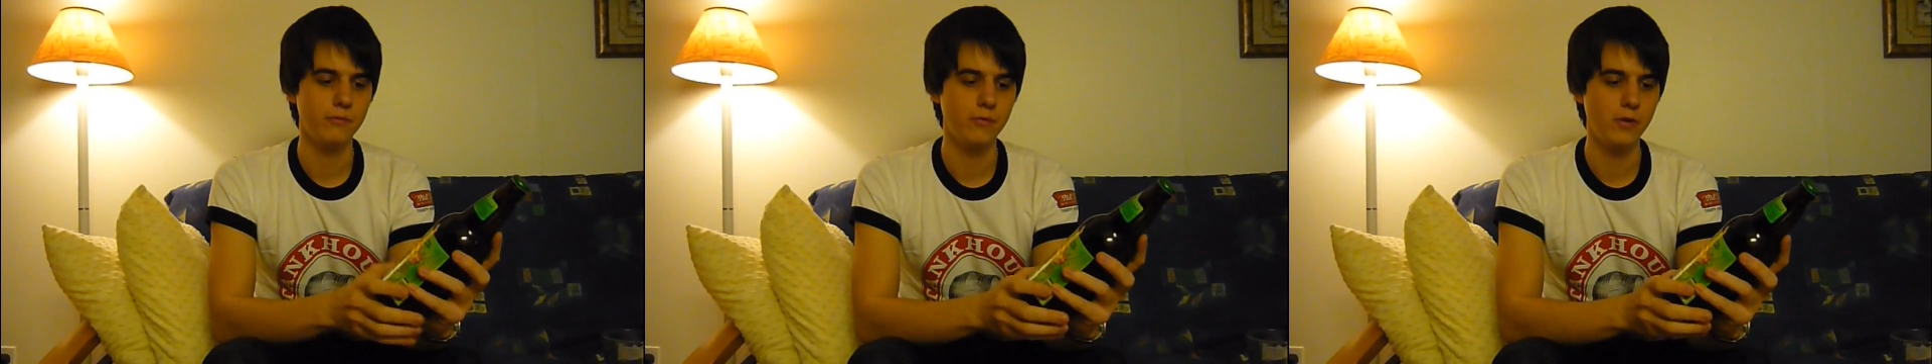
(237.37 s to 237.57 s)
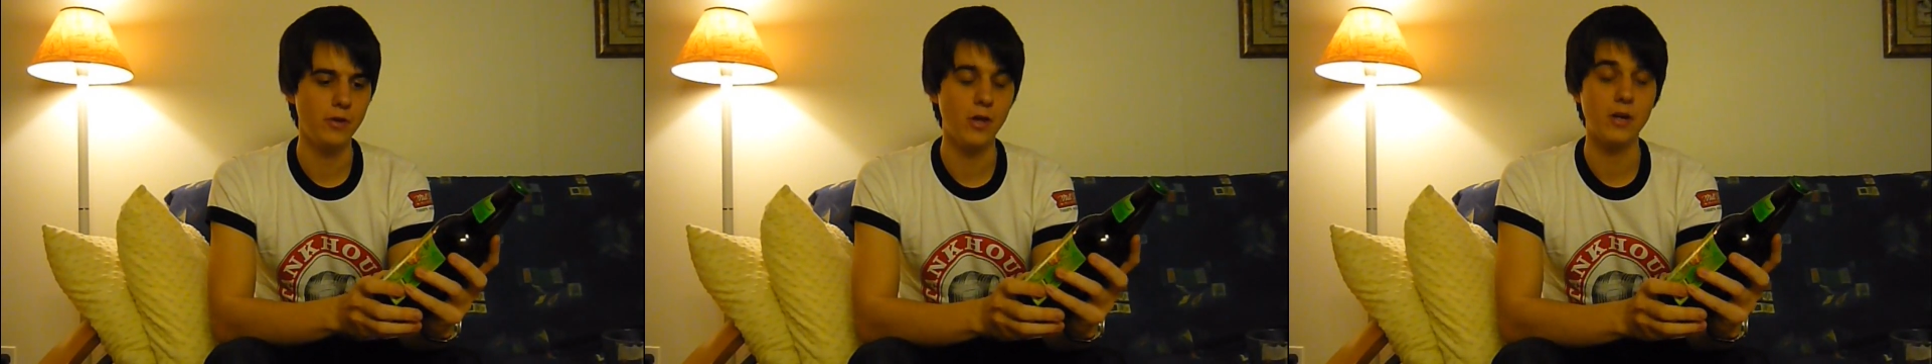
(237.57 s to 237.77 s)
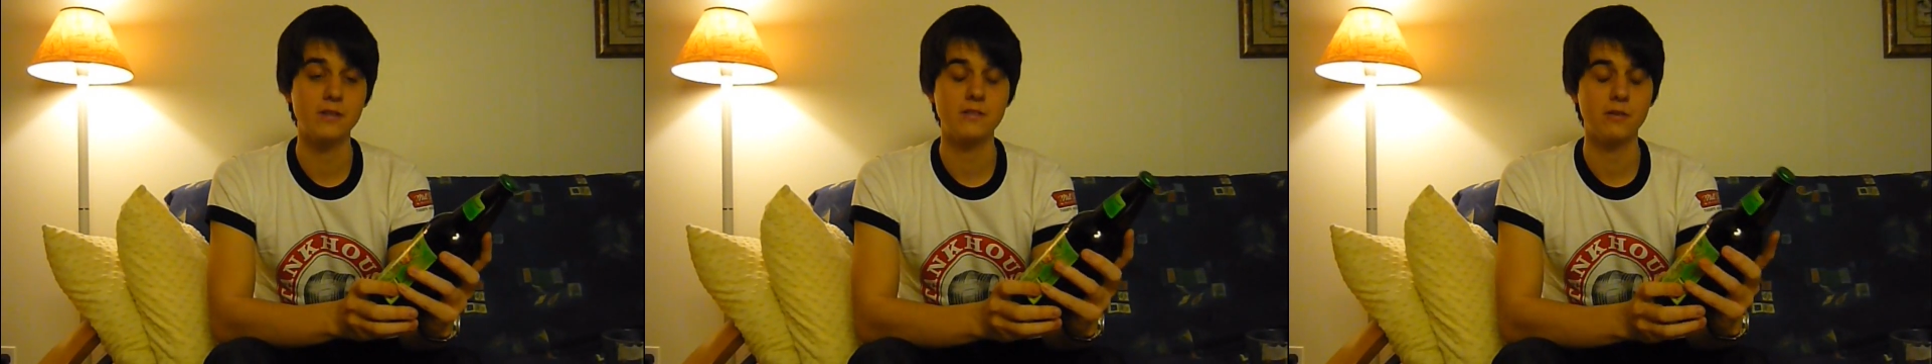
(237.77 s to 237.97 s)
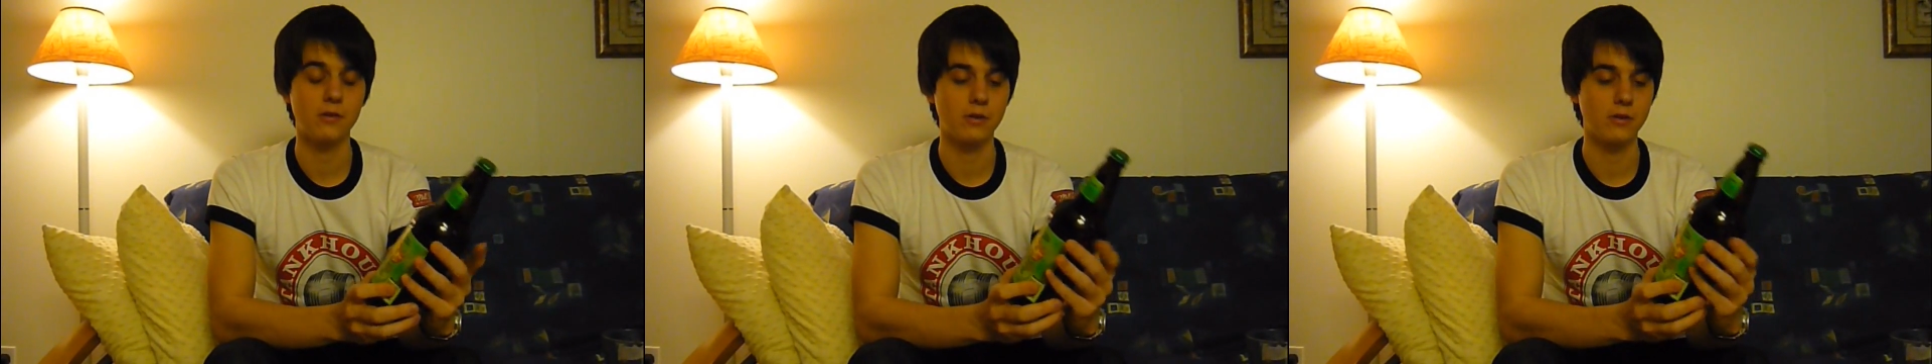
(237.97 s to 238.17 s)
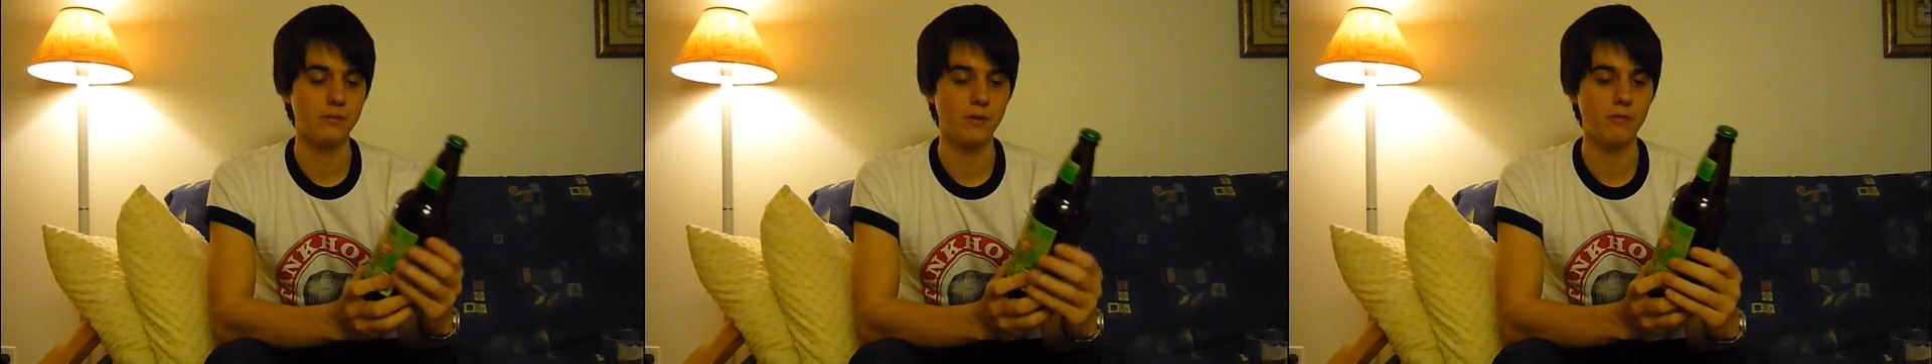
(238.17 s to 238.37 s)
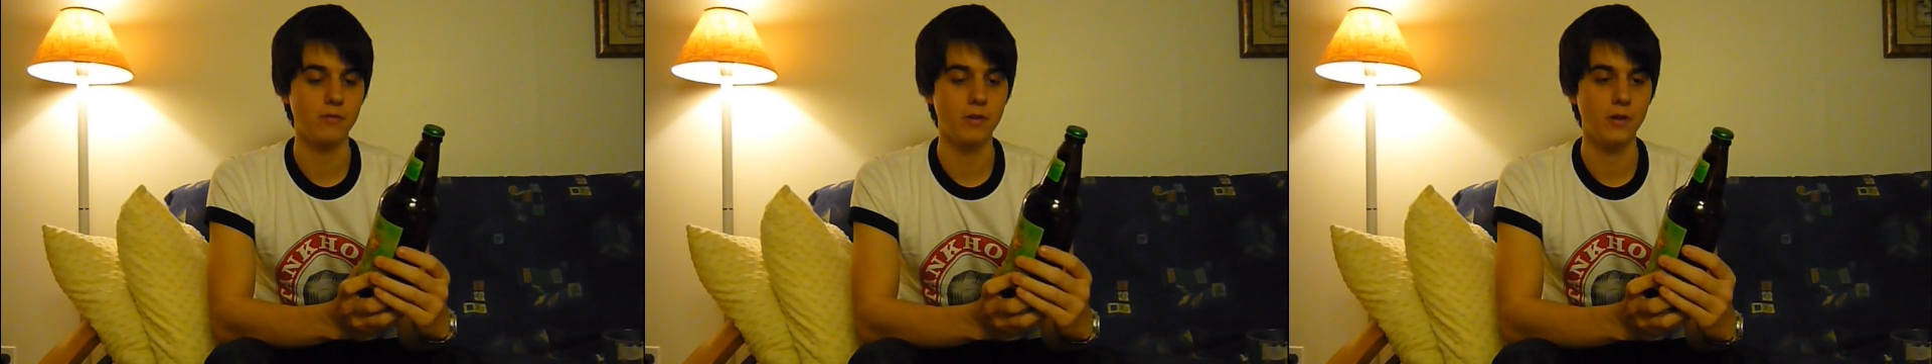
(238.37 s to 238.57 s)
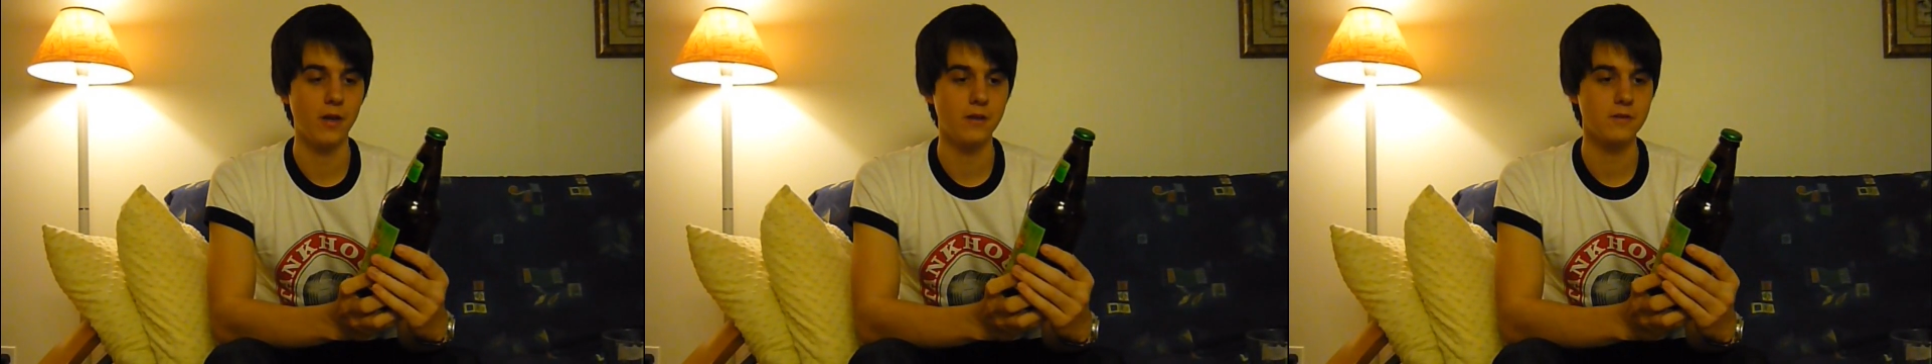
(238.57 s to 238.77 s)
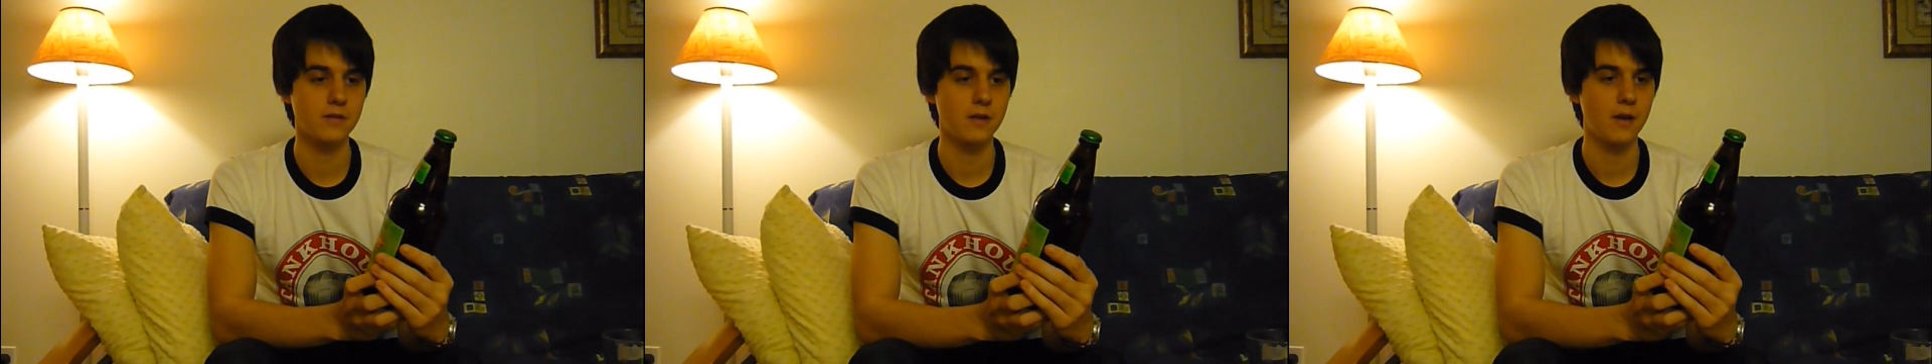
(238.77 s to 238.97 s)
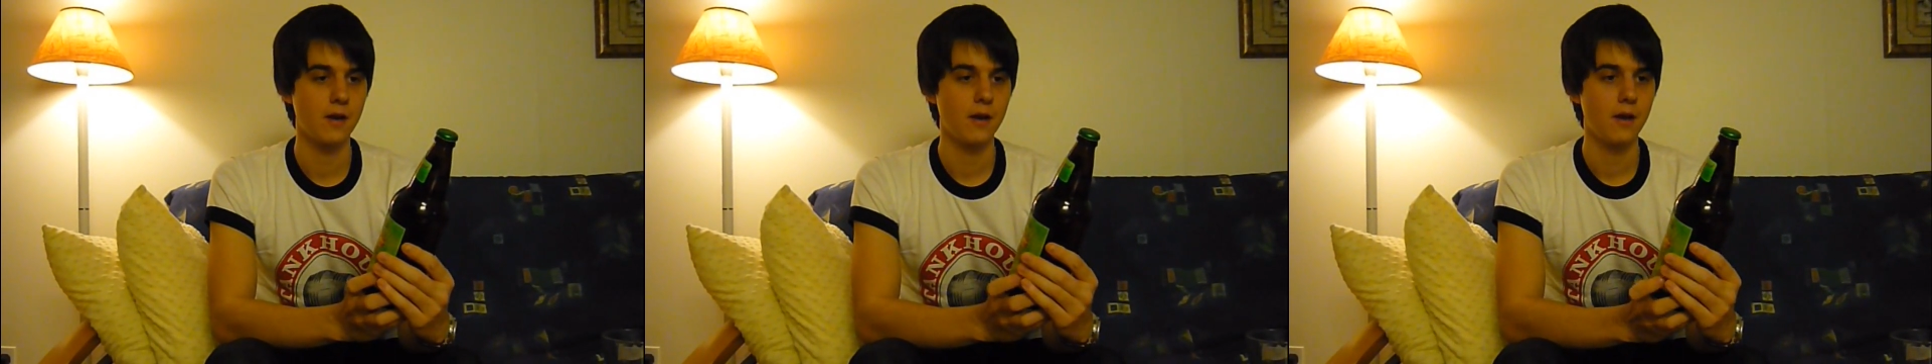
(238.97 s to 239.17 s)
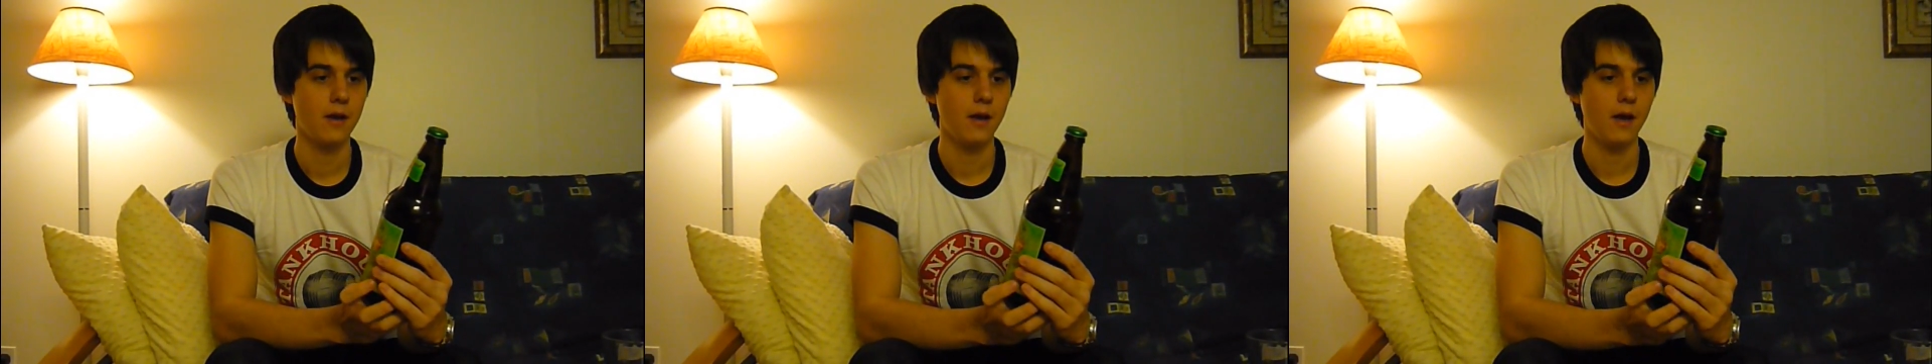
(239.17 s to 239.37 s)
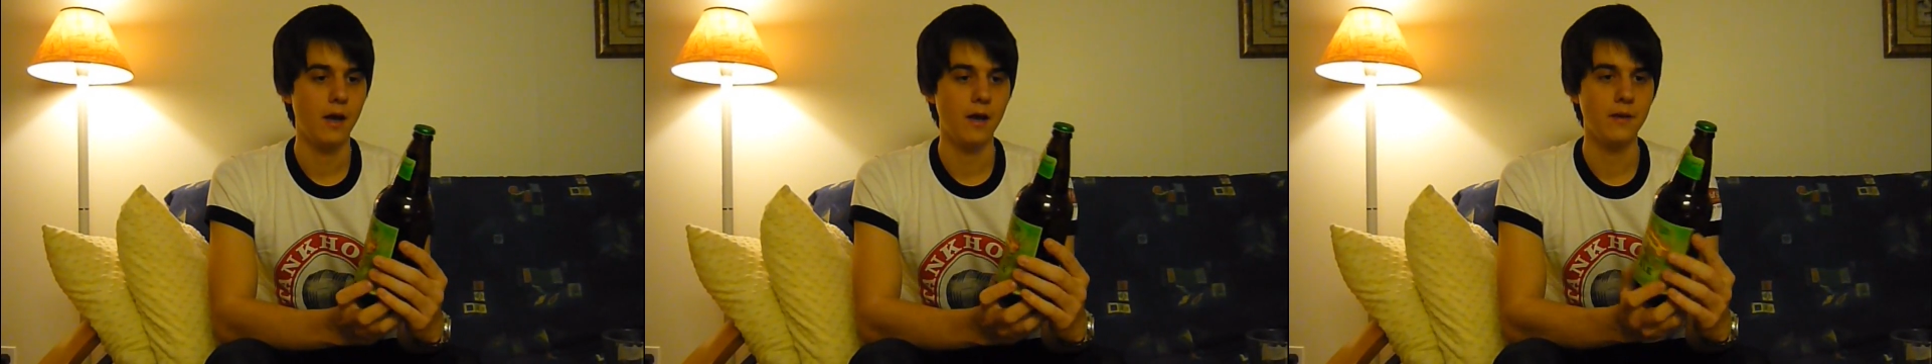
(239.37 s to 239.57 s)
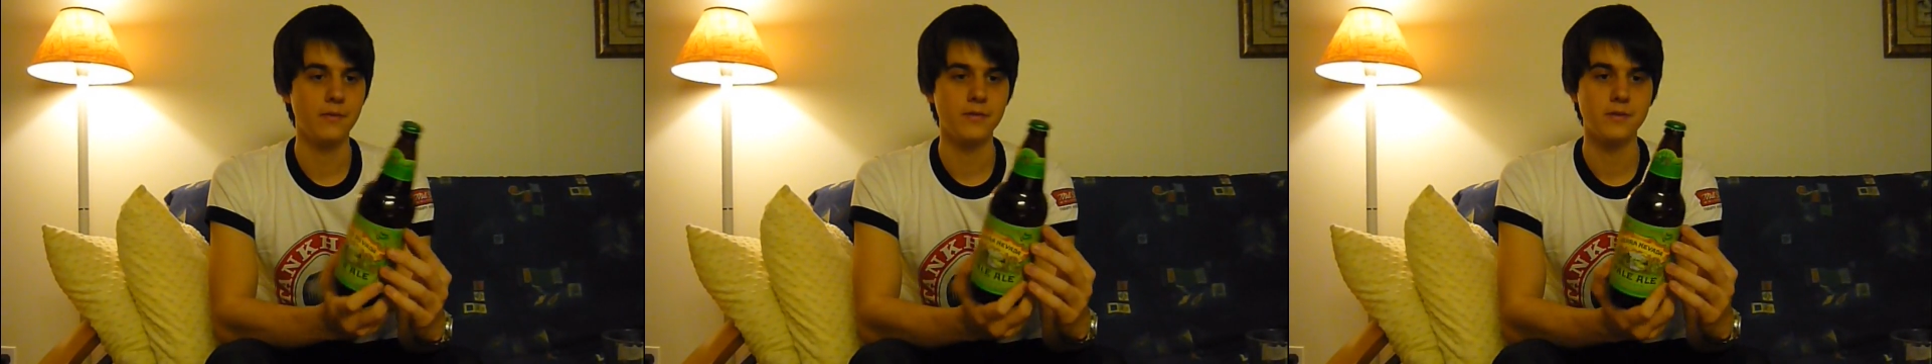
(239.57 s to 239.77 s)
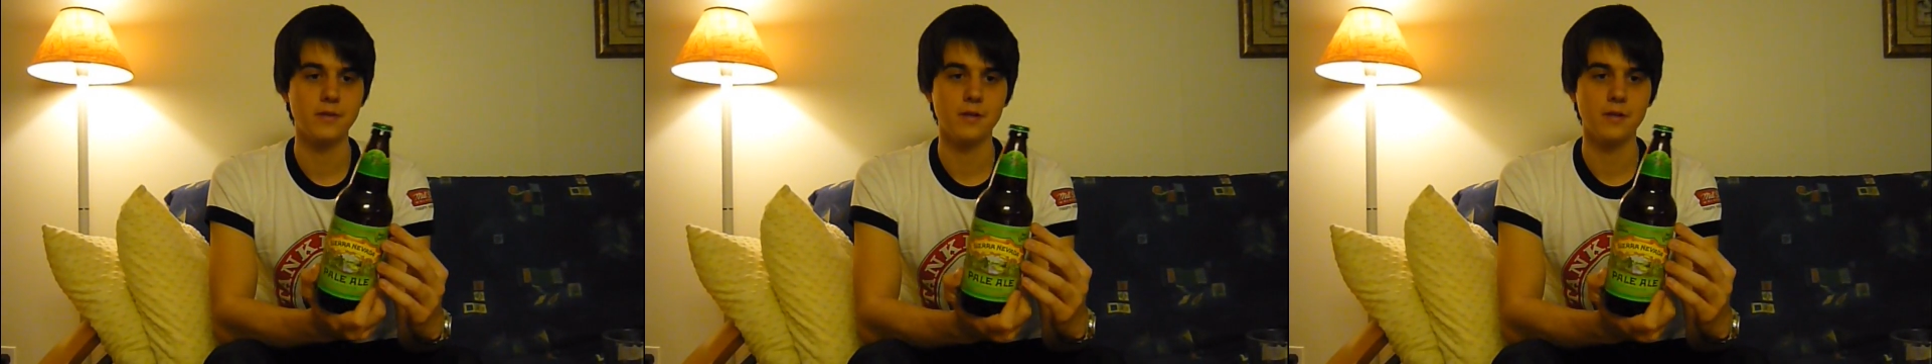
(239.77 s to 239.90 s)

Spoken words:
nice looking nevertheless. And